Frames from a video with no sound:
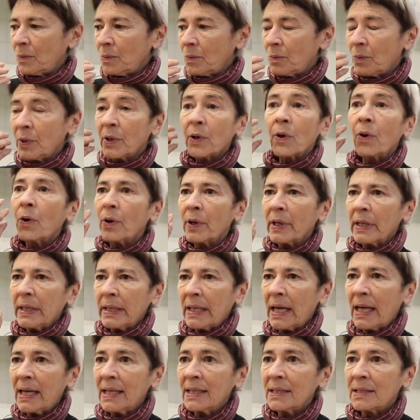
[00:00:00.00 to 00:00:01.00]
we're
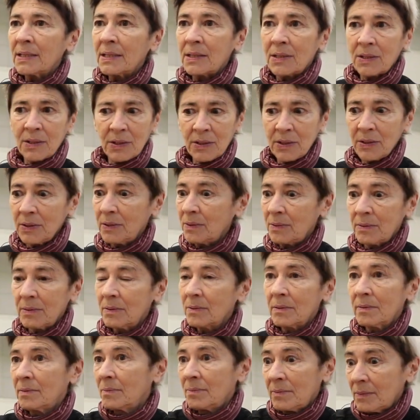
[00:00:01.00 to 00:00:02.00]
organized to
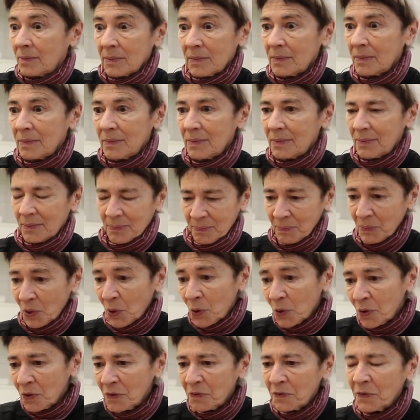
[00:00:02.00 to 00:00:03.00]

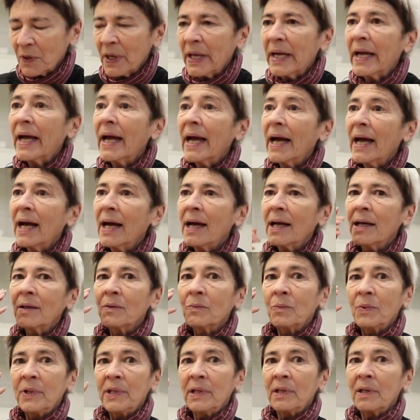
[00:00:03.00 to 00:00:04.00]
move,
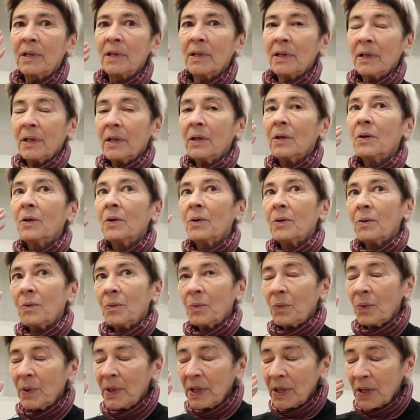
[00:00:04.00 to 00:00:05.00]
and we
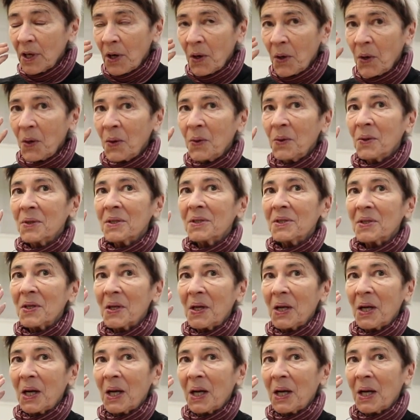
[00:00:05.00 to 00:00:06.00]
know
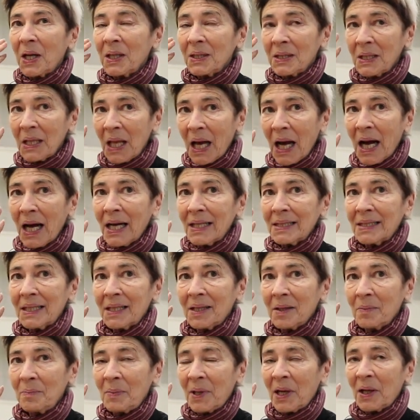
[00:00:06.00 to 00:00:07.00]
a lot
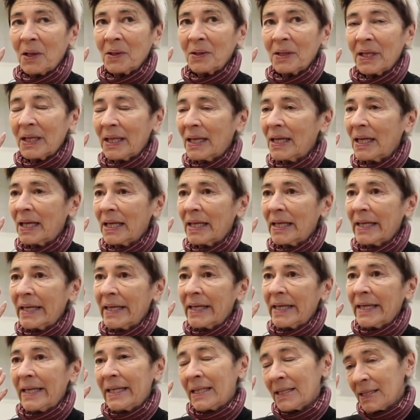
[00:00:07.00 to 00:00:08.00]
about
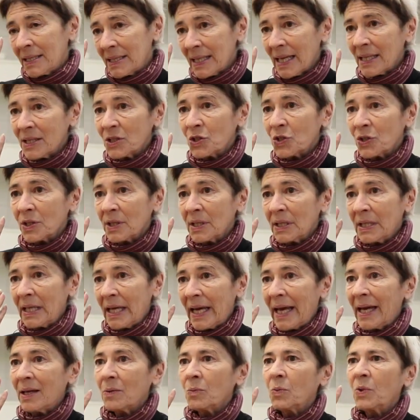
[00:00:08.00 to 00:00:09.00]
intention
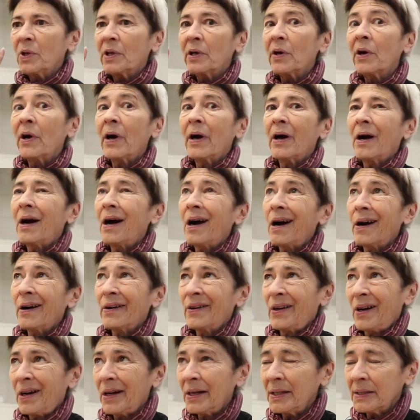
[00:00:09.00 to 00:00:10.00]
and where
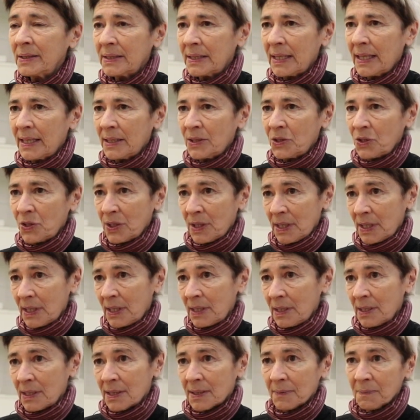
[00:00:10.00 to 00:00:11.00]
our attention
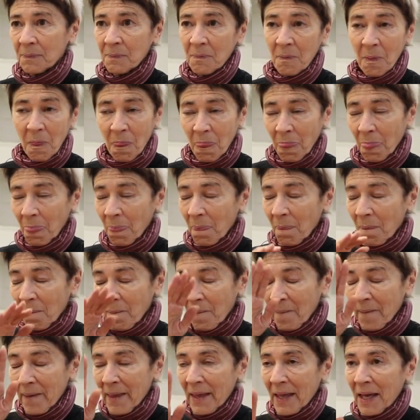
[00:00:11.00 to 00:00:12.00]
is.
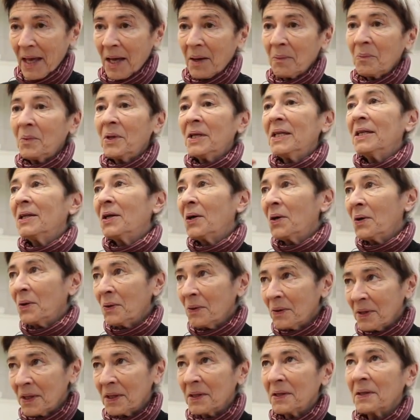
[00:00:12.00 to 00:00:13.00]
And we
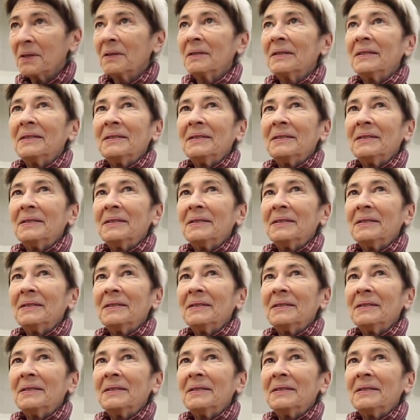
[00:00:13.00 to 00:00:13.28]
know